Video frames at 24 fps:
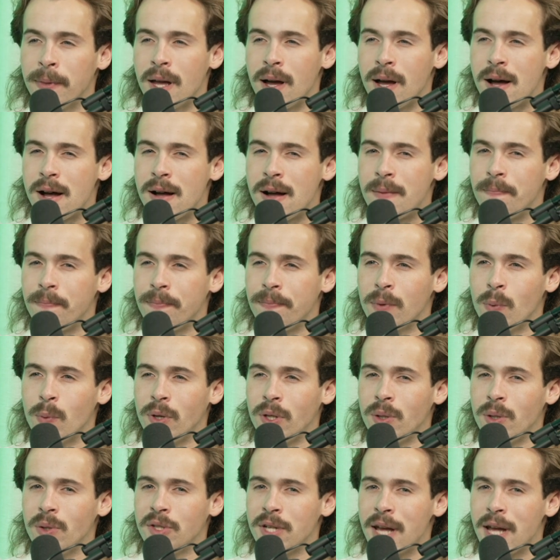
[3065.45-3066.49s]

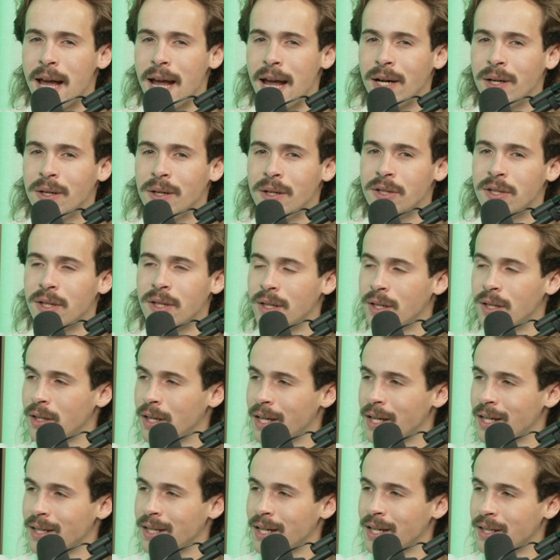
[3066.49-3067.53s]
When you say anchors,
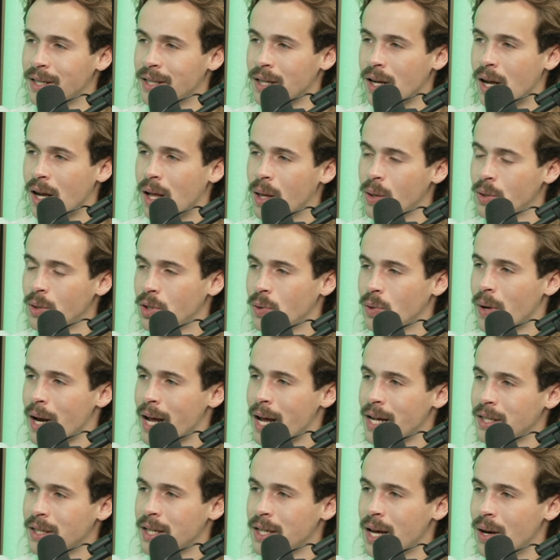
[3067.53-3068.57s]
is it close to what
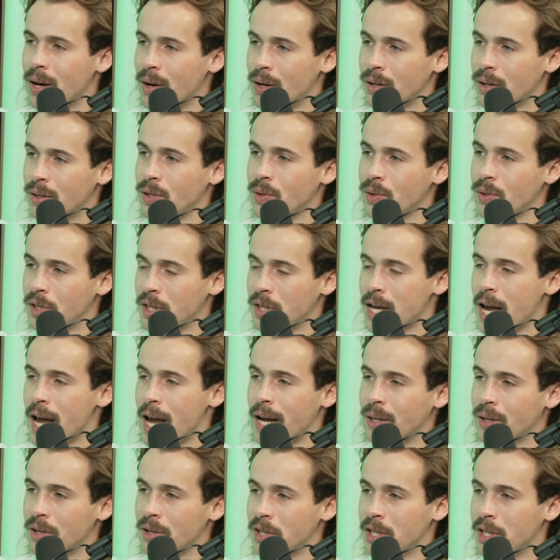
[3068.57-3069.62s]
I said, or do you see
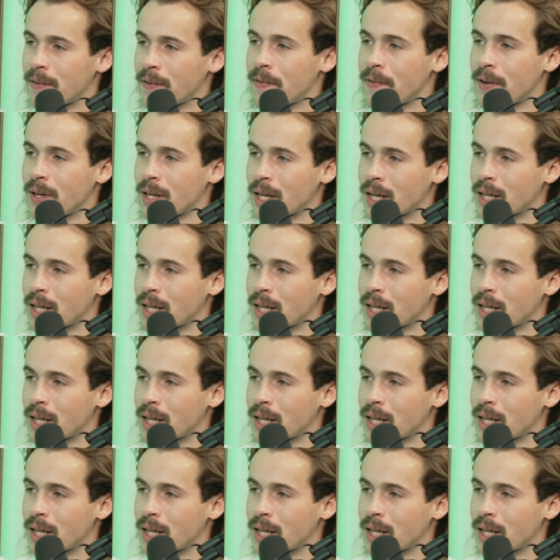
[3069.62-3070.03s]
anchors differently?